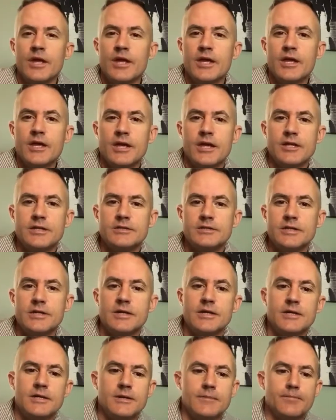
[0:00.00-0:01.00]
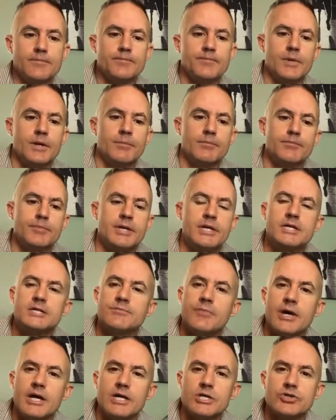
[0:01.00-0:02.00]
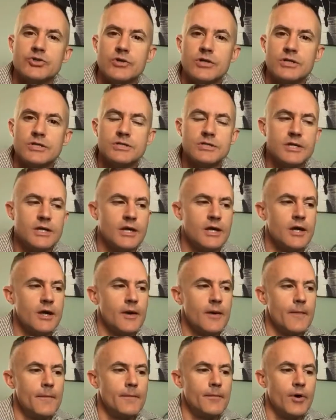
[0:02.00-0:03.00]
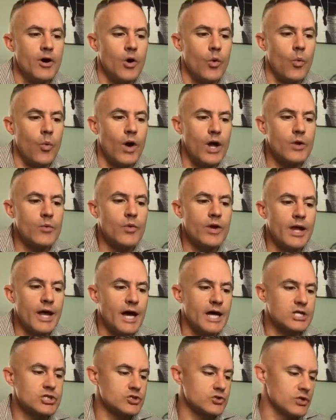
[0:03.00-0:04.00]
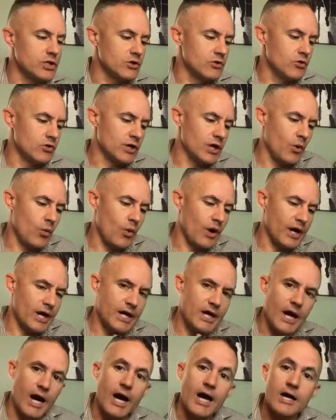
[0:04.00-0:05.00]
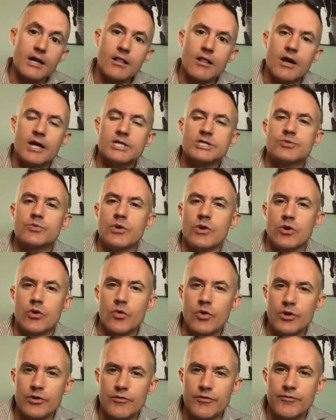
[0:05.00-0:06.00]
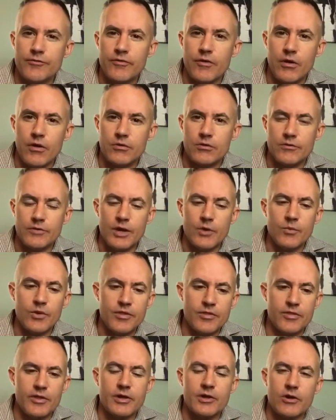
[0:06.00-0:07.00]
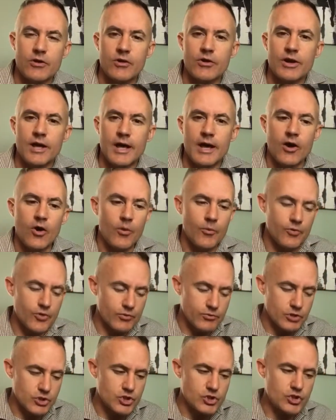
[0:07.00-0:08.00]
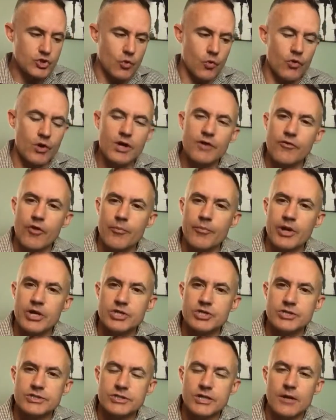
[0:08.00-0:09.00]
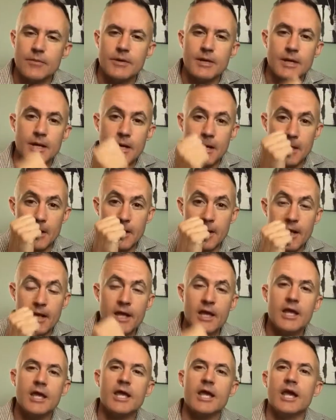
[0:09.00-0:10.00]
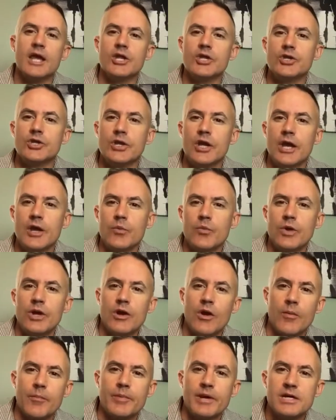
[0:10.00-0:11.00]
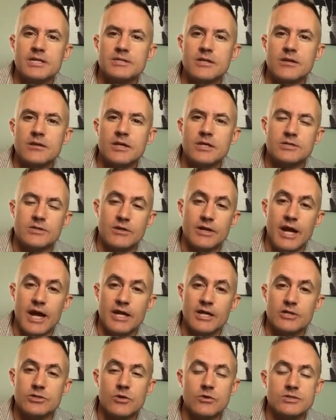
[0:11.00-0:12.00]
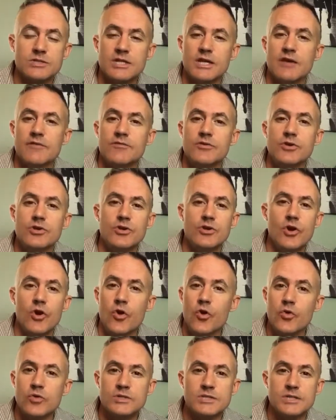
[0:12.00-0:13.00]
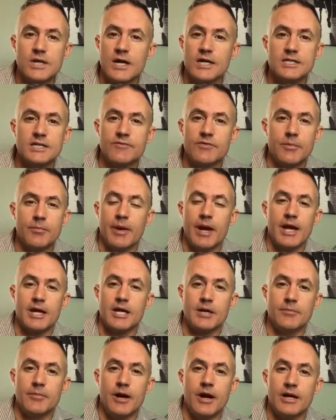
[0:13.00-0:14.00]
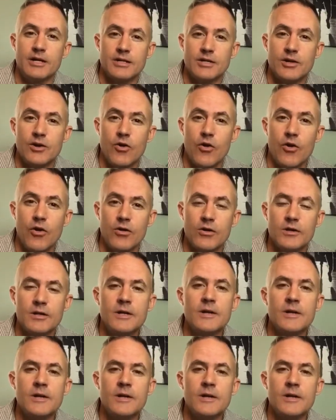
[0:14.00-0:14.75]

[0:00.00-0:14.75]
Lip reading: it piques my interest. But when we actually look at what guidelines we are going to follow that we think are going to help the majority of our patients coming in, and we are basing things on anecdotes that have no scientific backing behind it at all,